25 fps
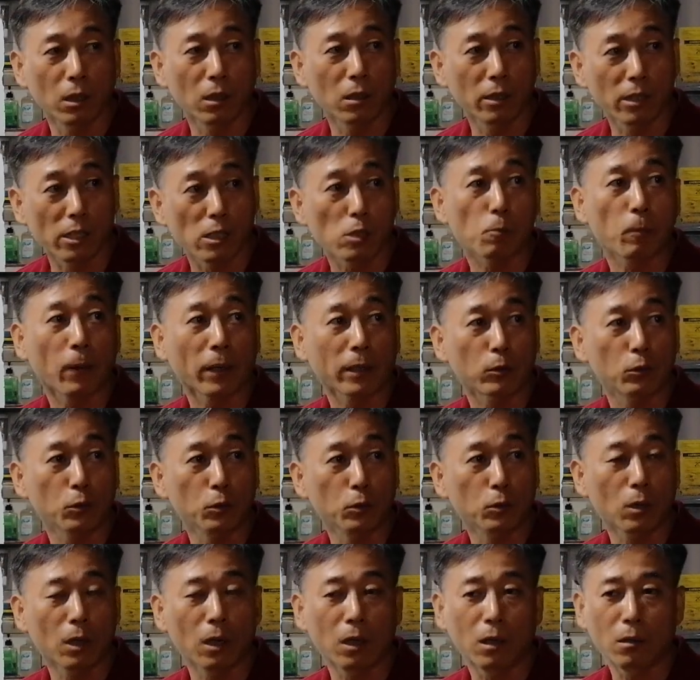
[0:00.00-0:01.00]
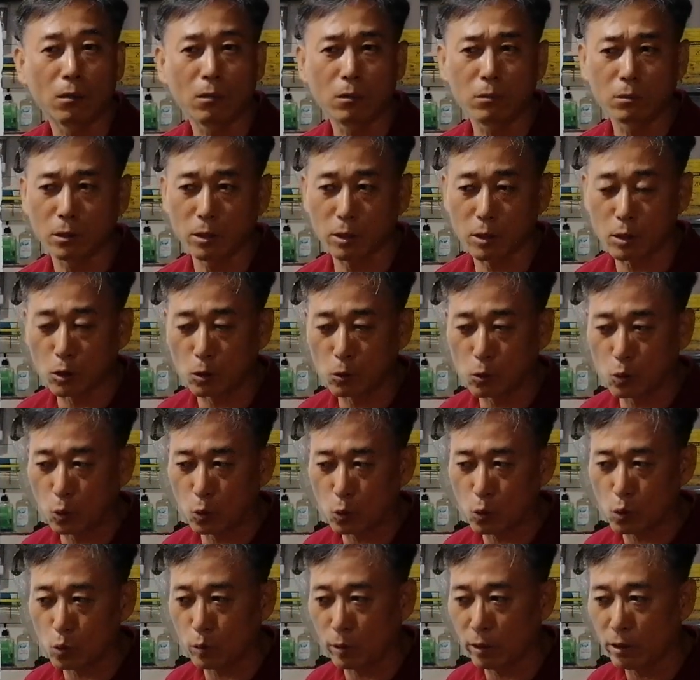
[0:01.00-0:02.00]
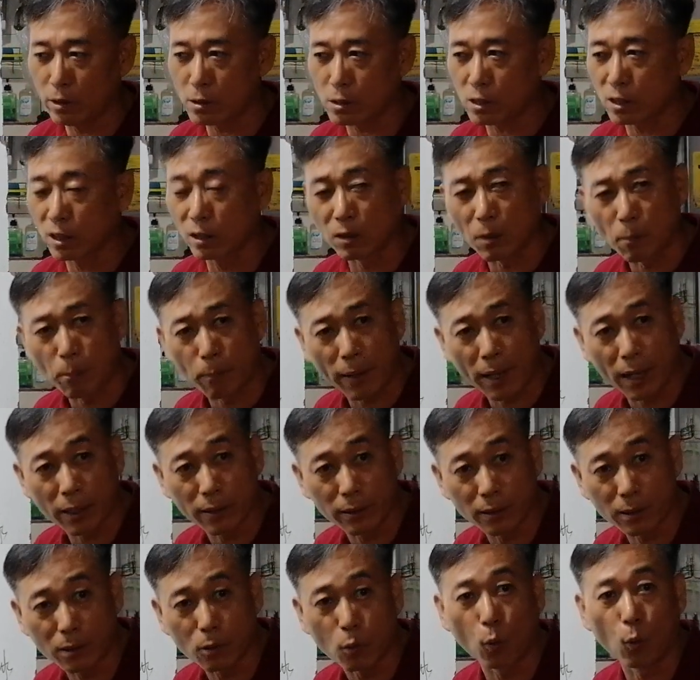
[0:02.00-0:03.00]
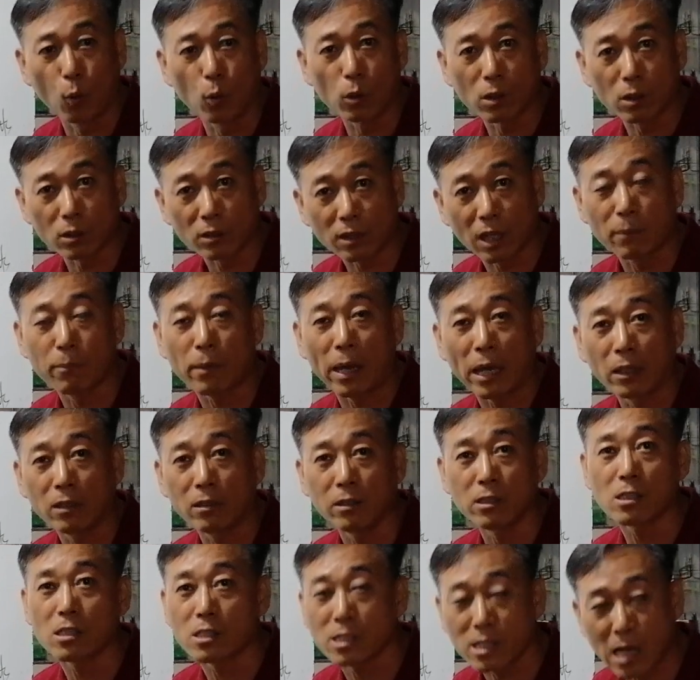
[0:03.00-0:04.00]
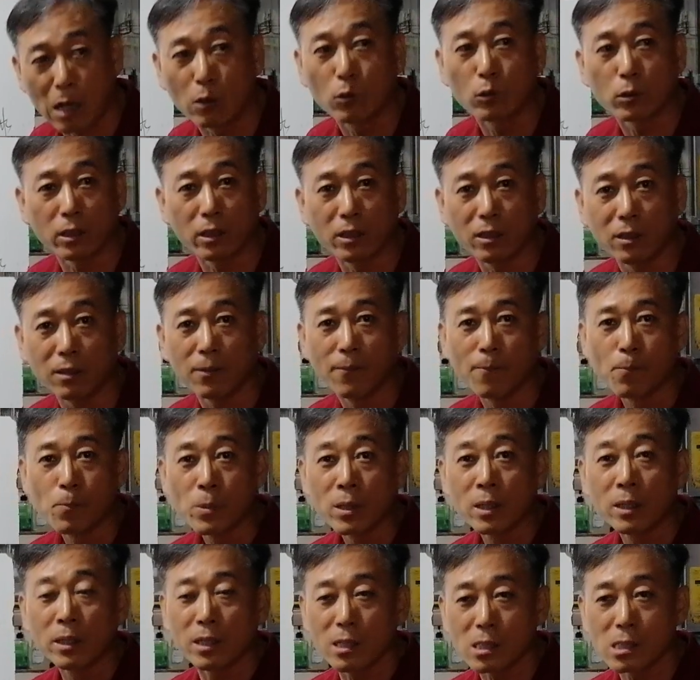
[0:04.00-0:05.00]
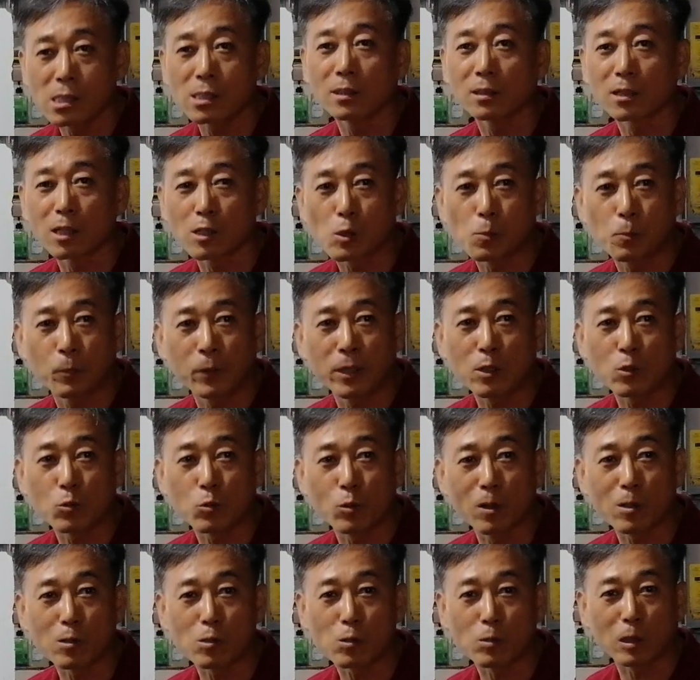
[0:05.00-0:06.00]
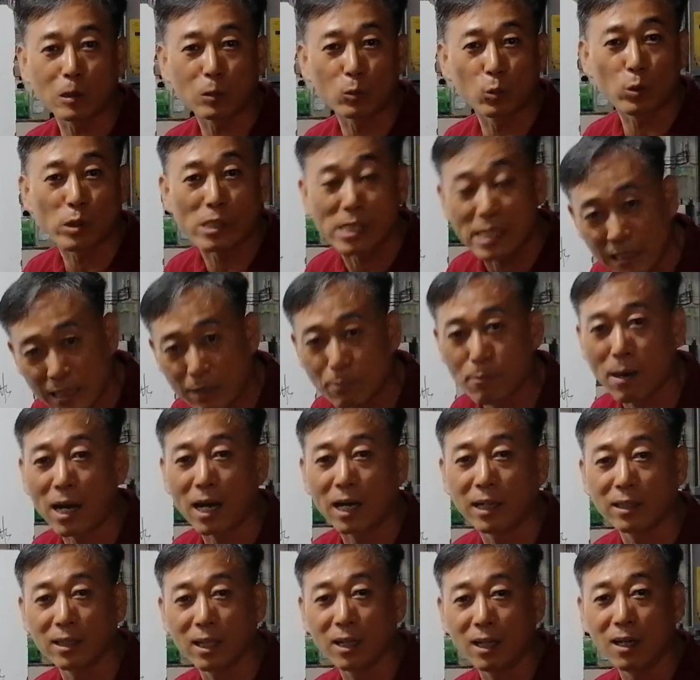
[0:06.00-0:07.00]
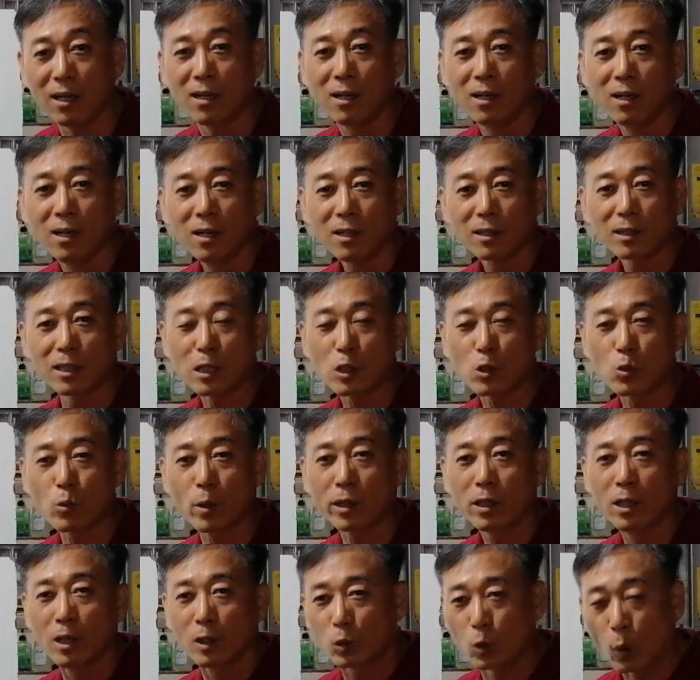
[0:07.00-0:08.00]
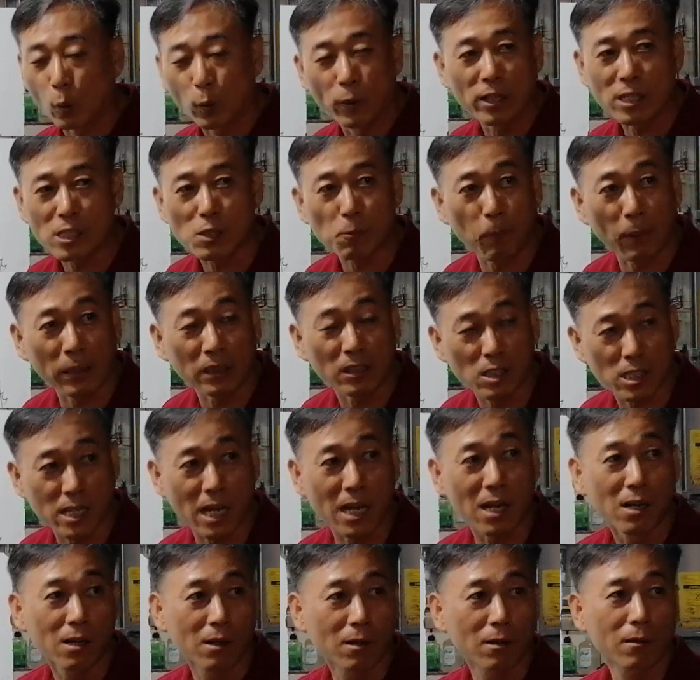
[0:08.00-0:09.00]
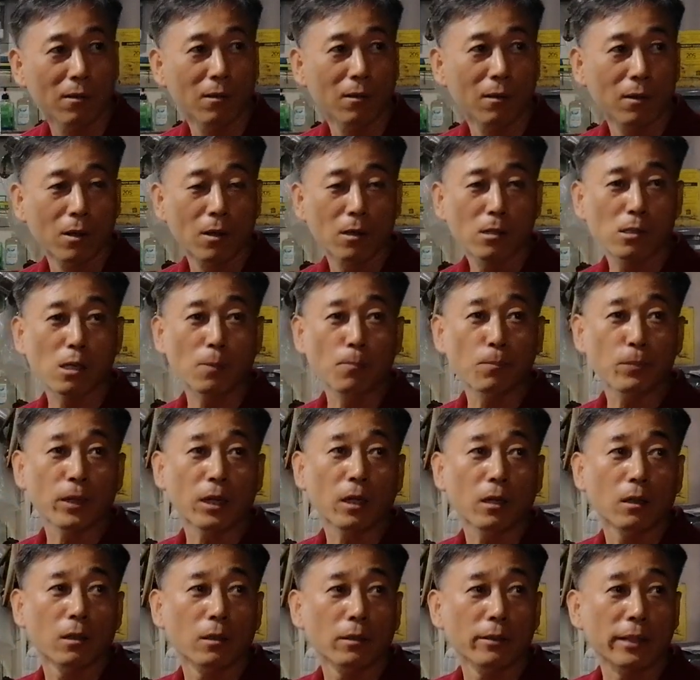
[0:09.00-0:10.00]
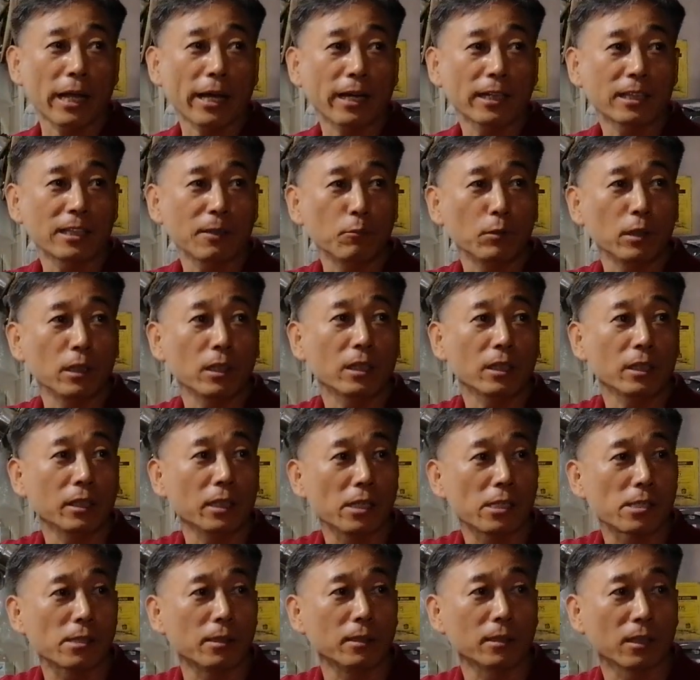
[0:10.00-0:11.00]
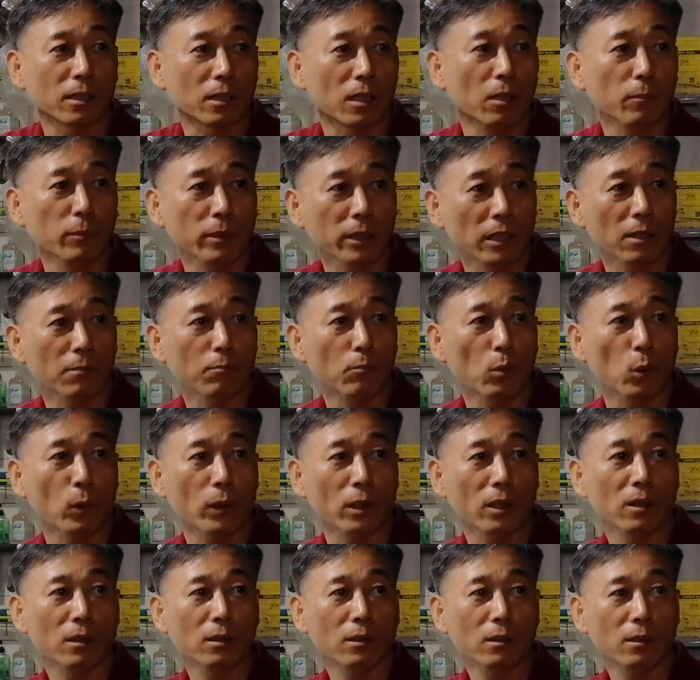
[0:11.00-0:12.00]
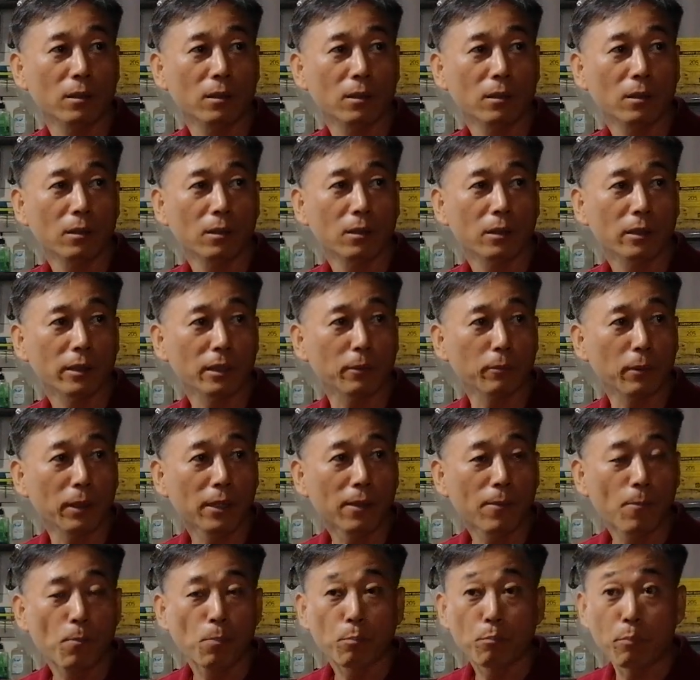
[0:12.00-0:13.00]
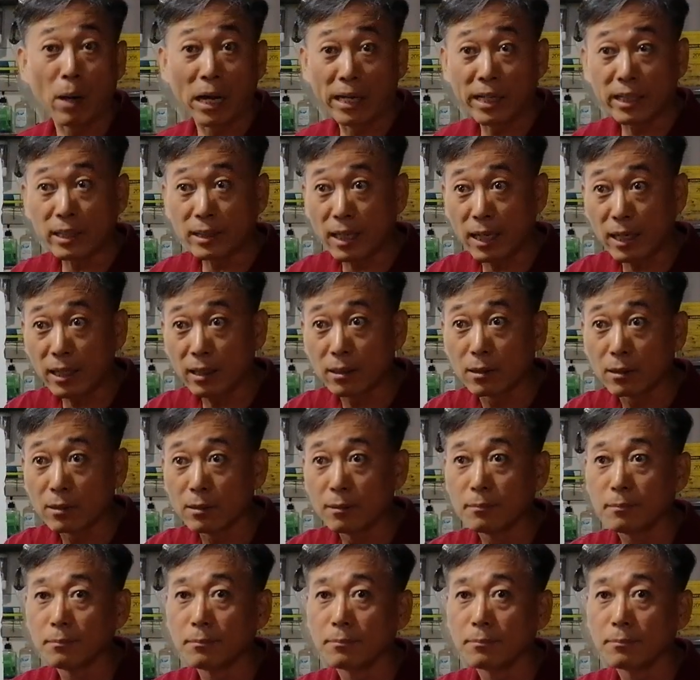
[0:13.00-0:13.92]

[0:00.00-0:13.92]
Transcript: Respect you. Teacher Joshua is the pangit, all the time angry, shouting. He's the spiritual status in the maganda. That's why don't respect siya. Something negative thinking is still coming on more. Diba? Baliktad.